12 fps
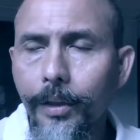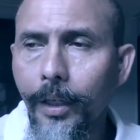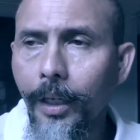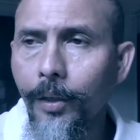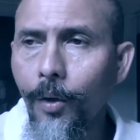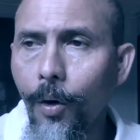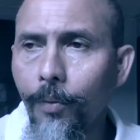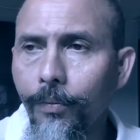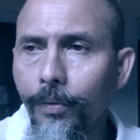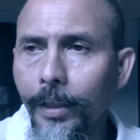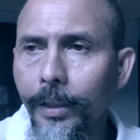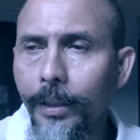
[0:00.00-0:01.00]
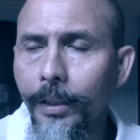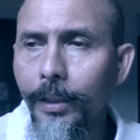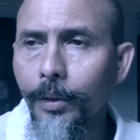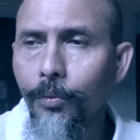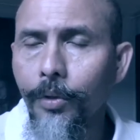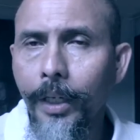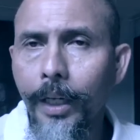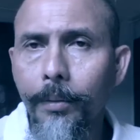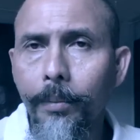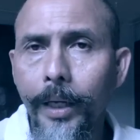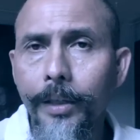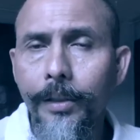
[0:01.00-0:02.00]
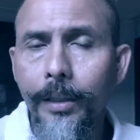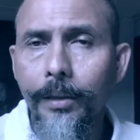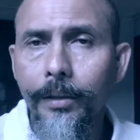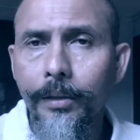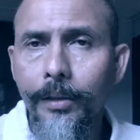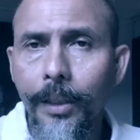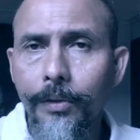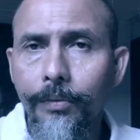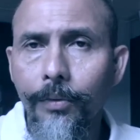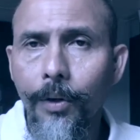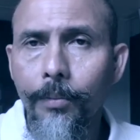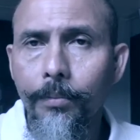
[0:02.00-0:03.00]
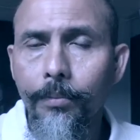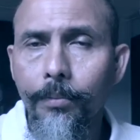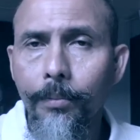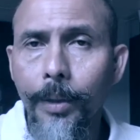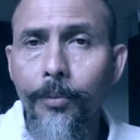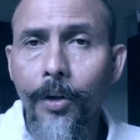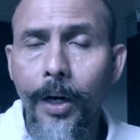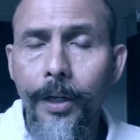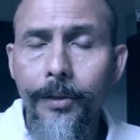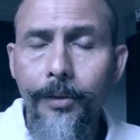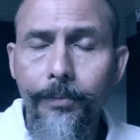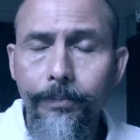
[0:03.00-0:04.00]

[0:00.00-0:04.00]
and hopefully will get a blessing just from memorize.